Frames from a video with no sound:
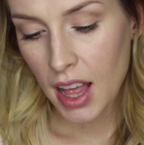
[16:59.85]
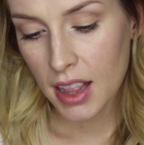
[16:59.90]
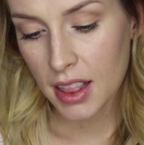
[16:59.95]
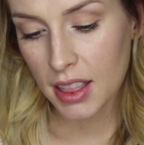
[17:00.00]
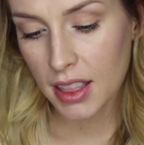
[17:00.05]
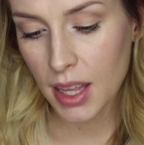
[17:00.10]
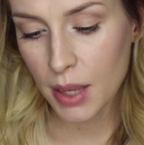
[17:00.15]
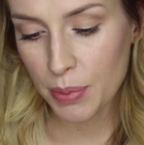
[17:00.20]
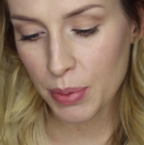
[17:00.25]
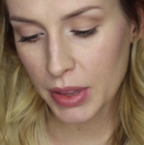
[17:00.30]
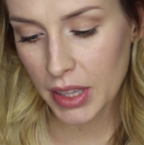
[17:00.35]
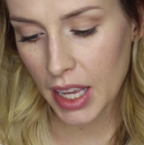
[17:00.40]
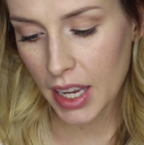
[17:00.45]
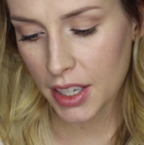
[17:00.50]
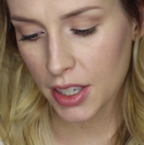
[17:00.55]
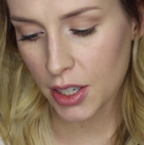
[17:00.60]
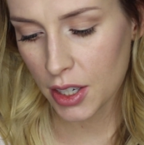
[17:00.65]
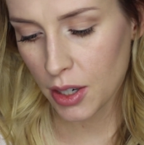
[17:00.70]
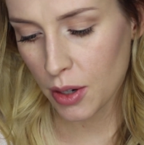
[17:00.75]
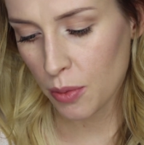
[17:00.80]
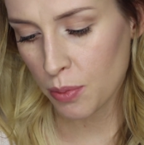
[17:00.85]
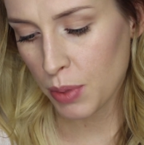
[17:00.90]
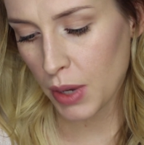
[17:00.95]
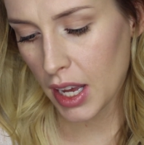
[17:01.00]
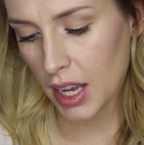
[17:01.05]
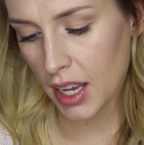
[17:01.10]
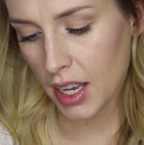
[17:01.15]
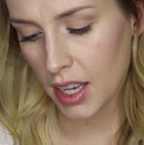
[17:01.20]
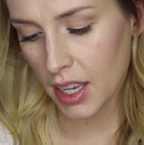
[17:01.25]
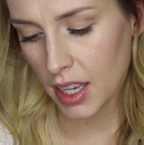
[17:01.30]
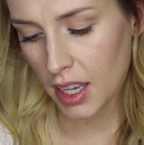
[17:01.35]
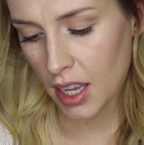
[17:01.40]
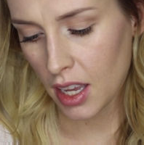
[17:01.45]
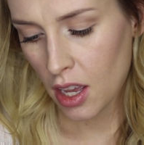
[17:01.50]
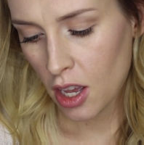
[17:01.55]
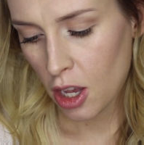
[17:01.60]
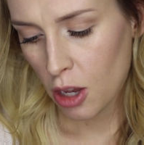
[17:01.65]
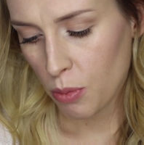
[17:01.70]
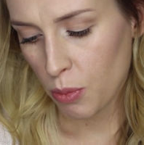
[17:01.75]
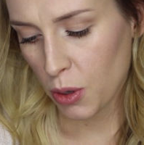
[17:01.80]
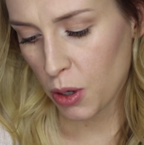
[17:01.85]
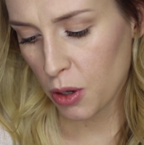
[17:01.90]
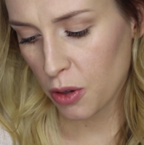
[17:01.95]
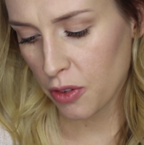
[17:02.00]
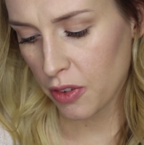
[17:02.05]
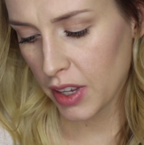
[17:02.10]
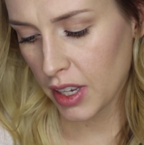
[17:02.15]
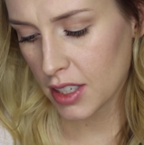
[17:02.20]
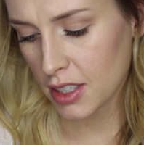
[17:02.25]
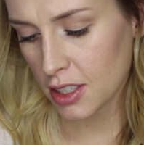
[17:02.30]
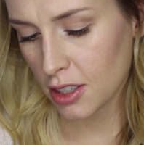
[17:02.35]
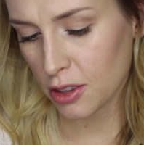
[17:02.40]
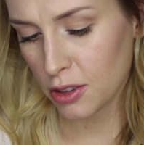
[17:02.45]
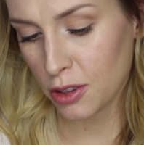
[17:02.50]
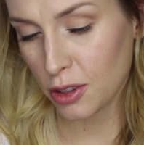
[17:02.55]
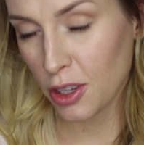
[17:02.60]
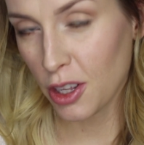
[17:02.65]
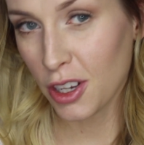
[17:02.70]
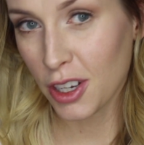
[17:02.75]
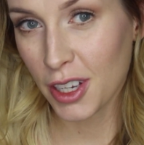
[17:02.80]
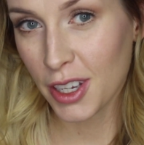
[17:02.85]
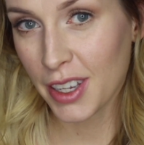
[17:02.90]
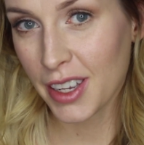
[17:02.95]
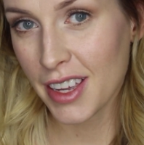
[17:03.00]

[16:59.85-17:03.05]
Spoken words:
lip liner by Perfect Look.